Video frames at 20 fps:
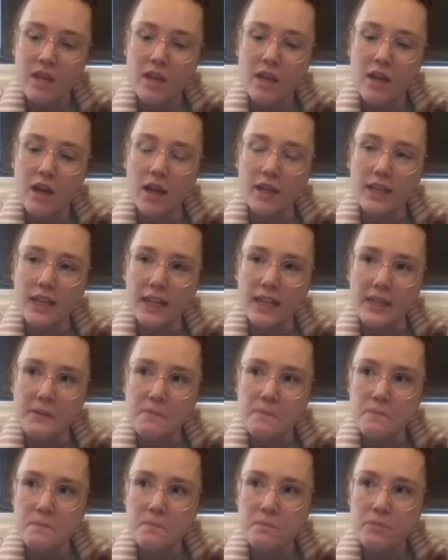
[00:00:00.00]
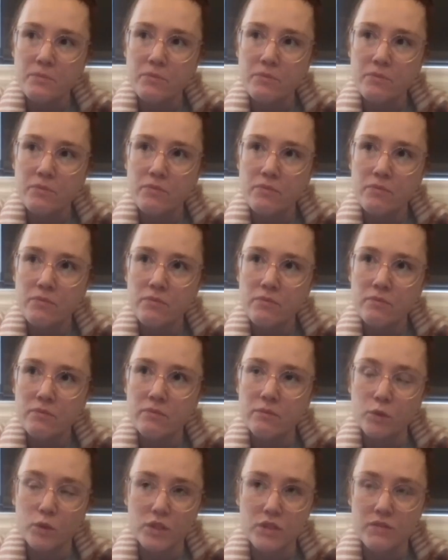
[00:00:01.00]
Okay.
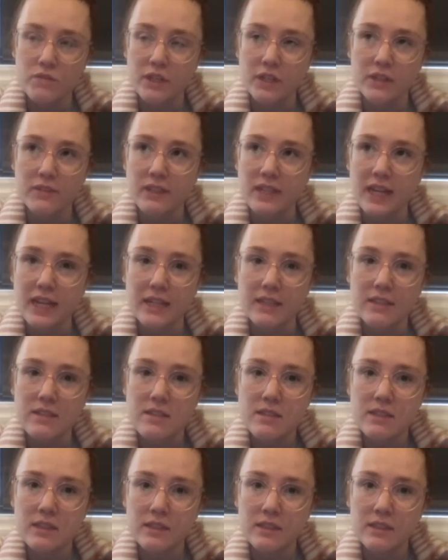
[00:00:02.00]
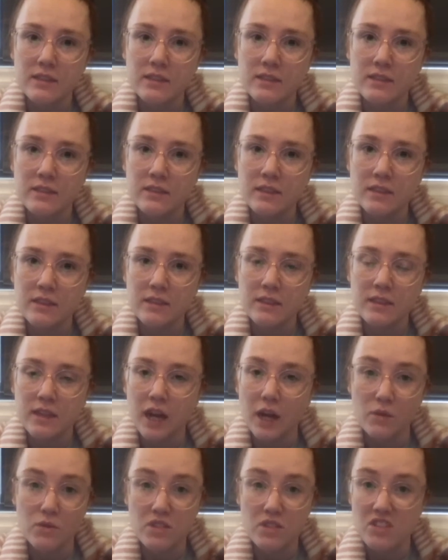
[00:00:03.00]
Well, it's very relaxed.
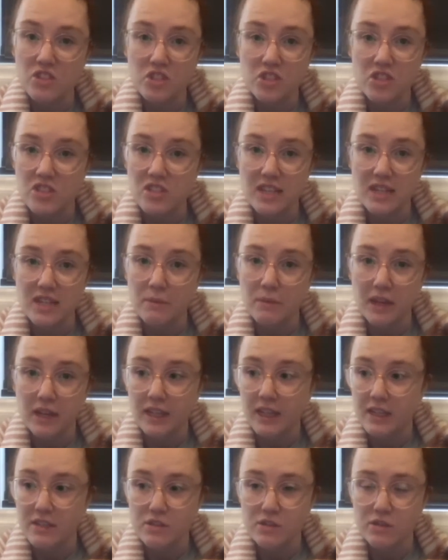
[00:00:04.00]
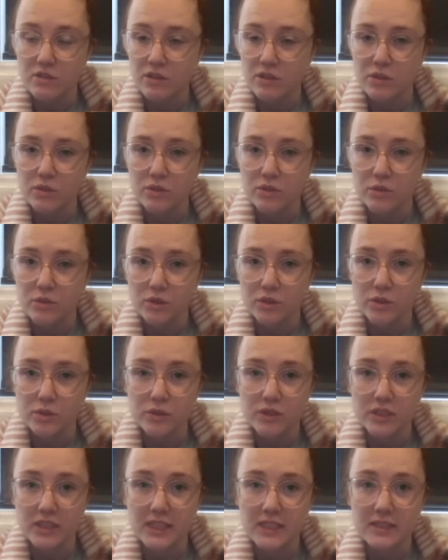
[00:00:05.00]
I was literally just eating pancakes and talking to
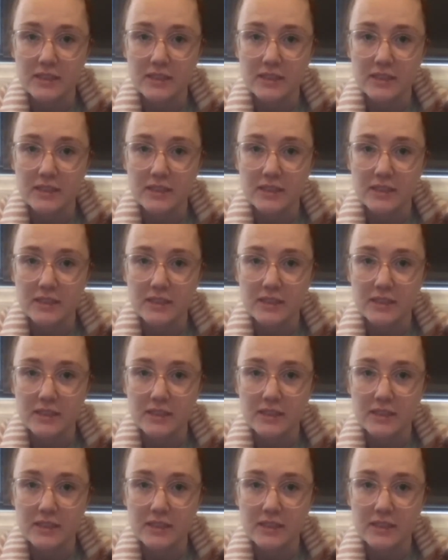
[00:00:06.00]
a hero.